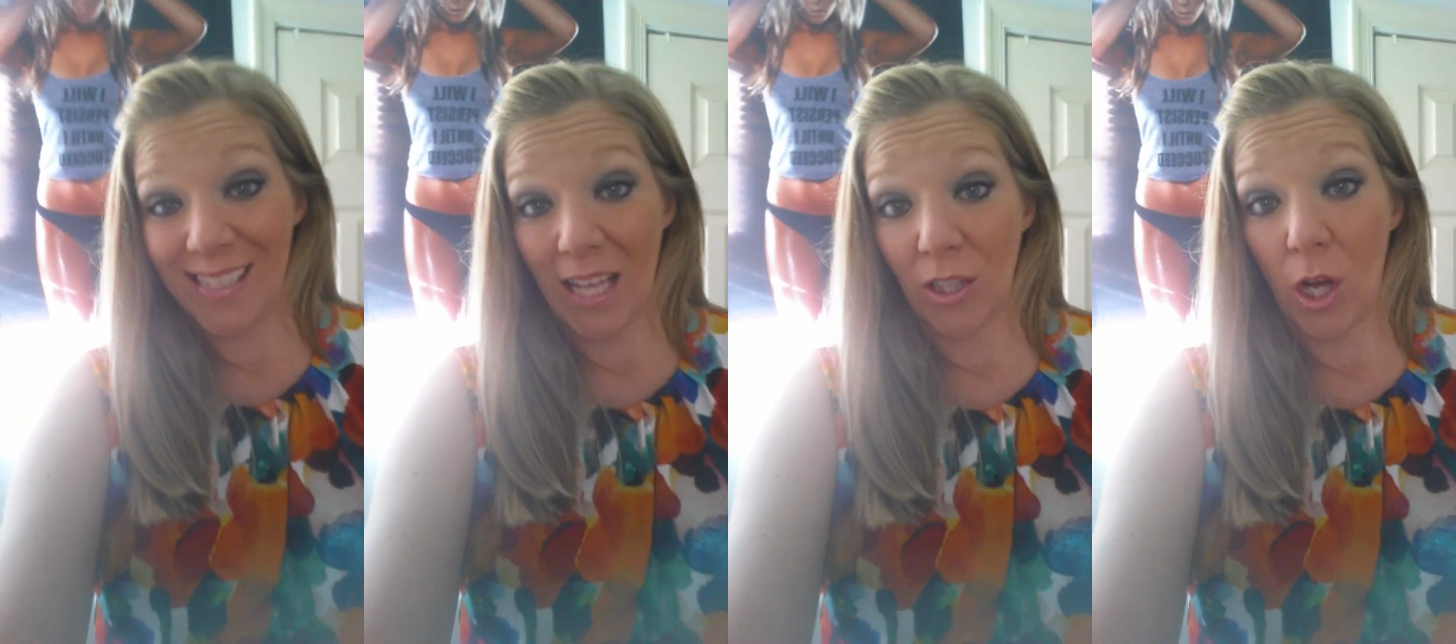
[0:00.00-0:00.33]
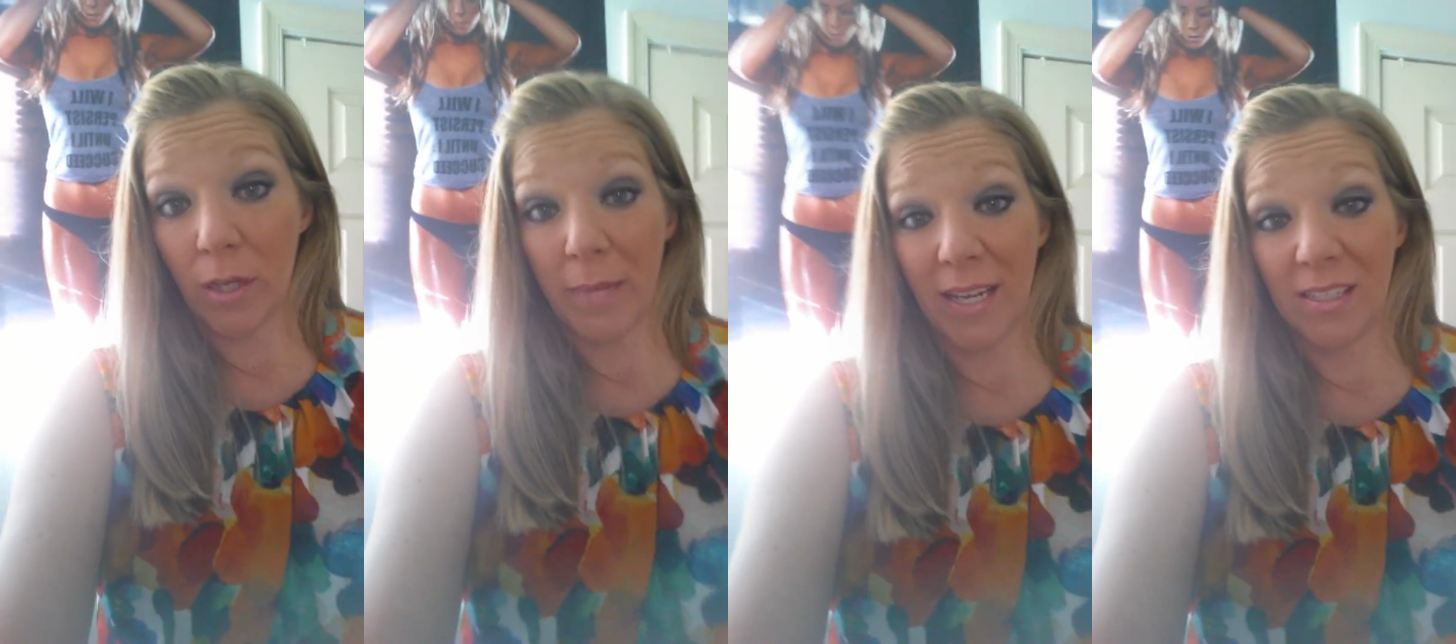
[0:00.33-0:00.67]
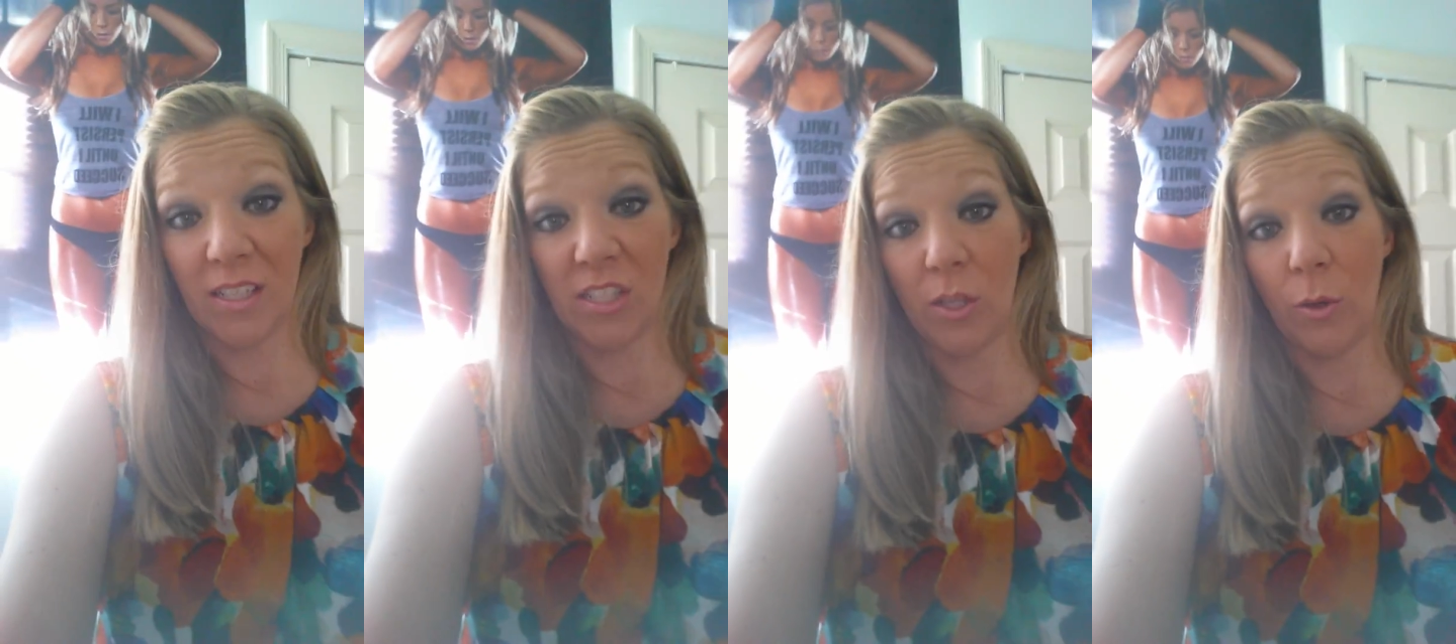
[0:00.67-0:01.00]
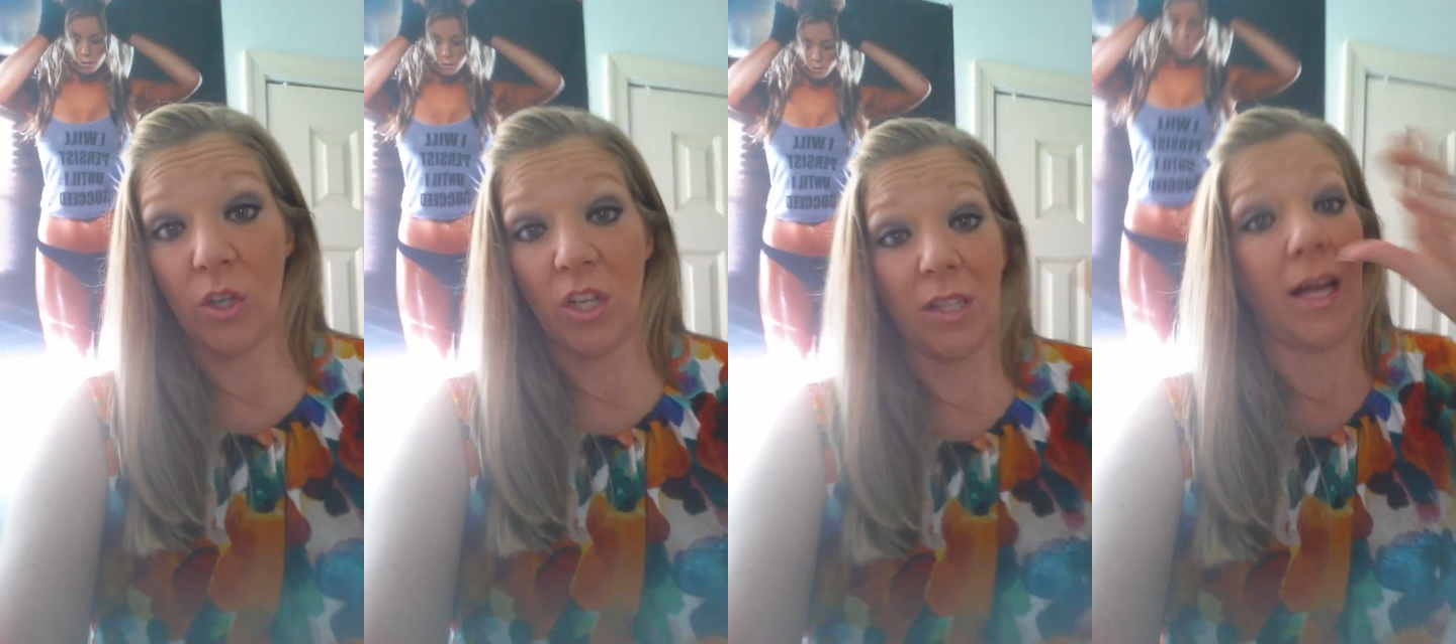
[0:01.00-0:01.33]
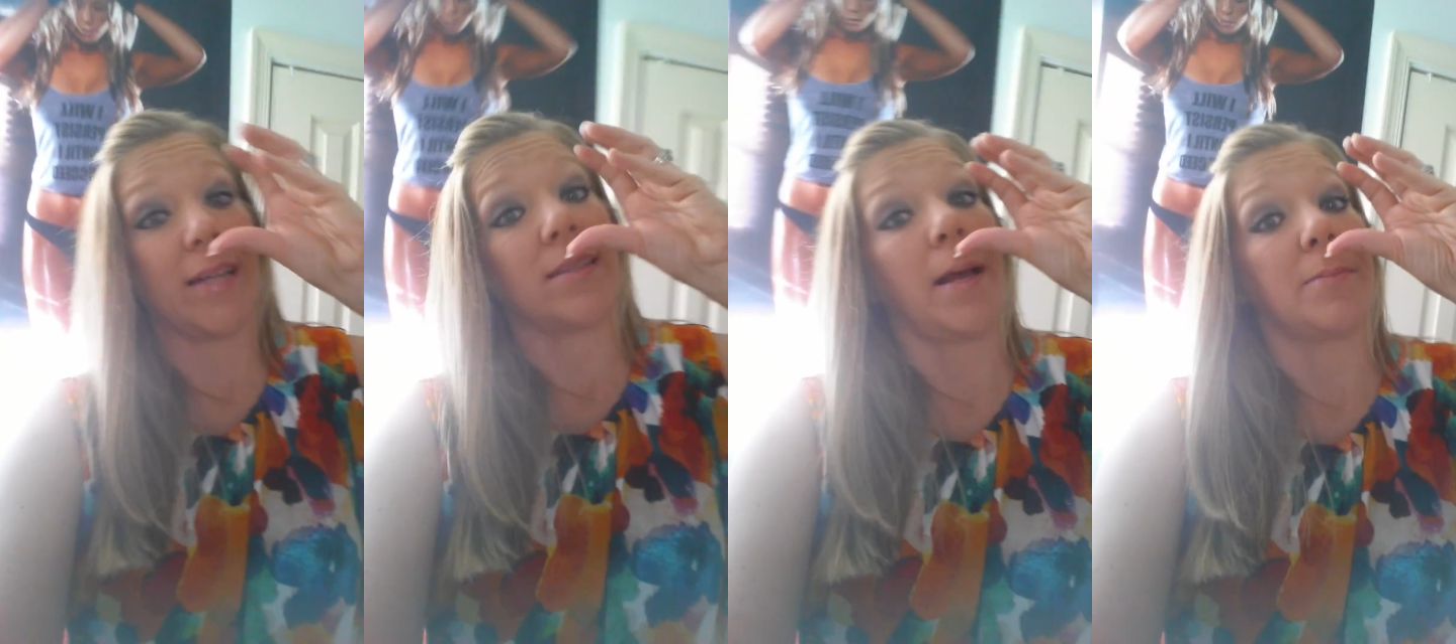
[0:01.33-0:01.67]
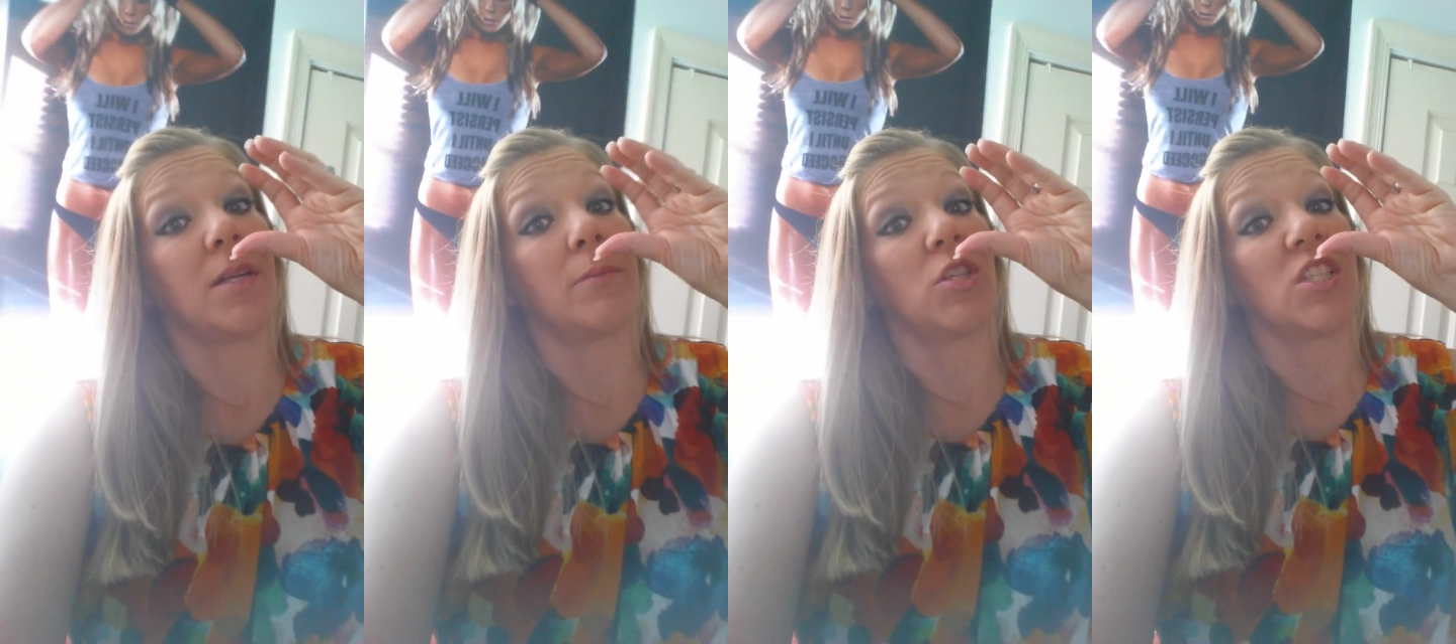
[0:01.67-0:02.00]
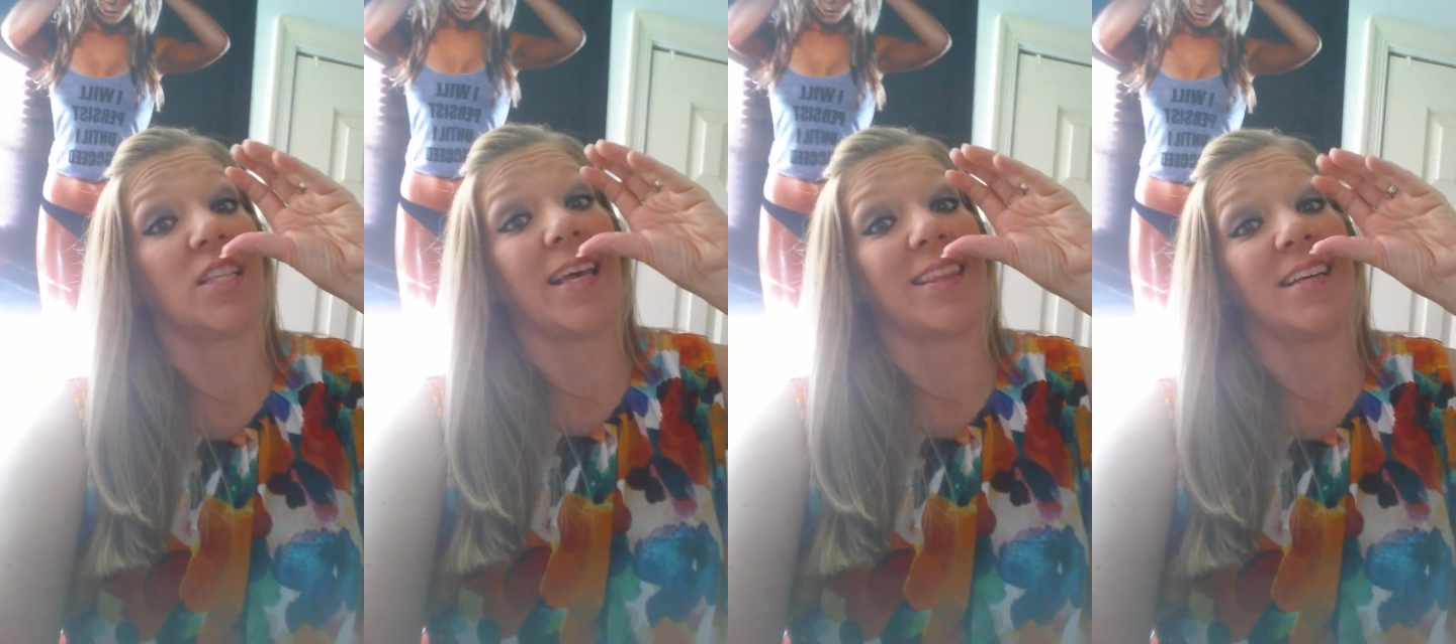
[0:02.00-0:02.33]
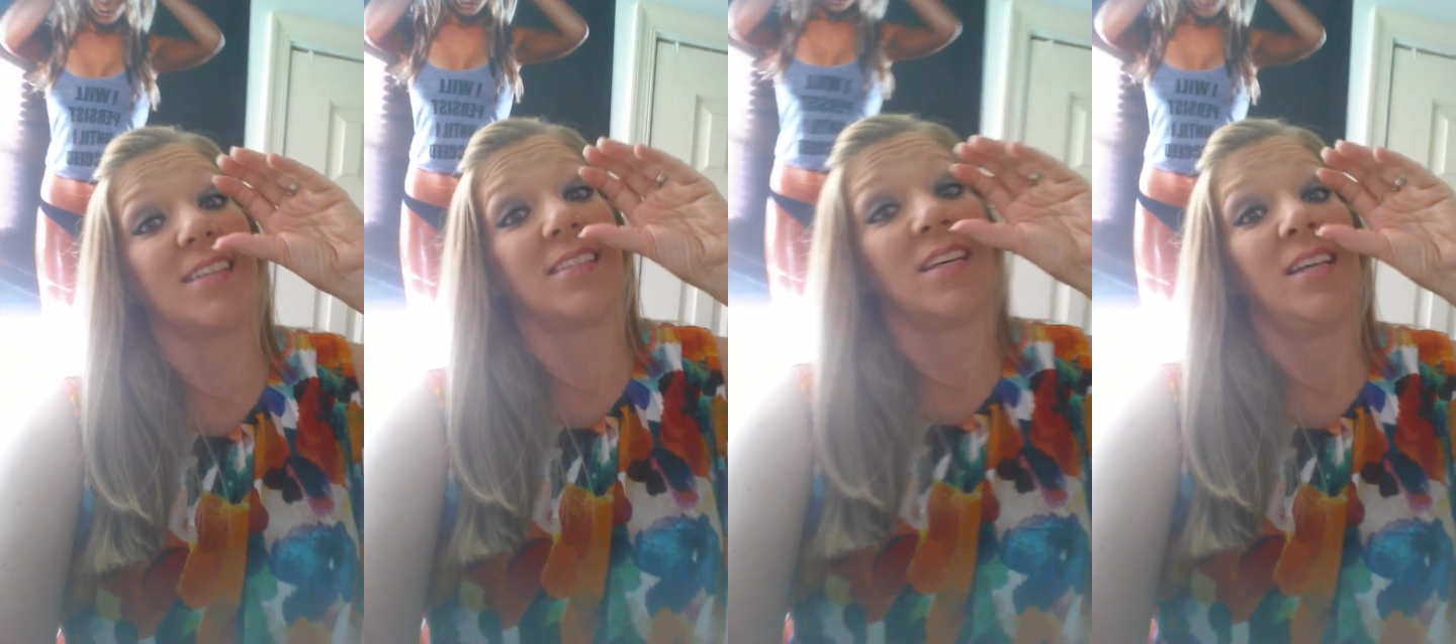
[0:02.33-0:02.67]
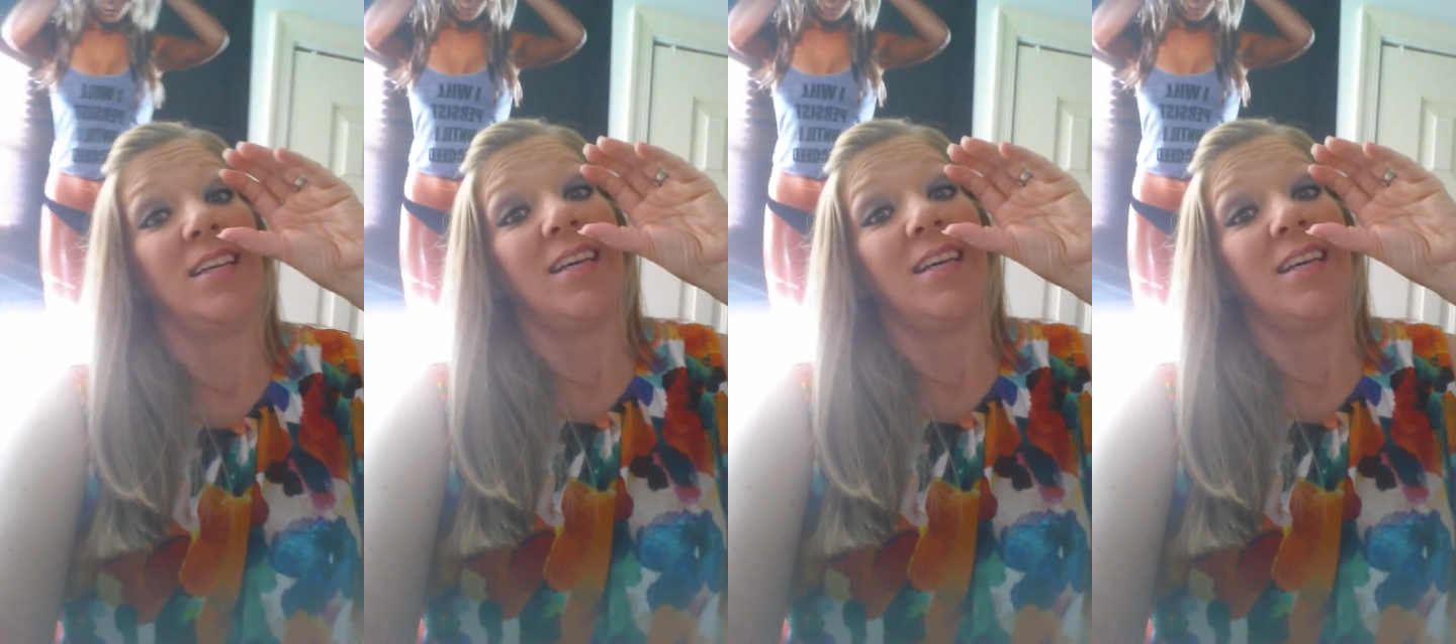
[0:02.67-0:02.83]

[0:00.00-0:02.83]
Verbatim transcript: that long because it's so good. A lot of times I'm just like this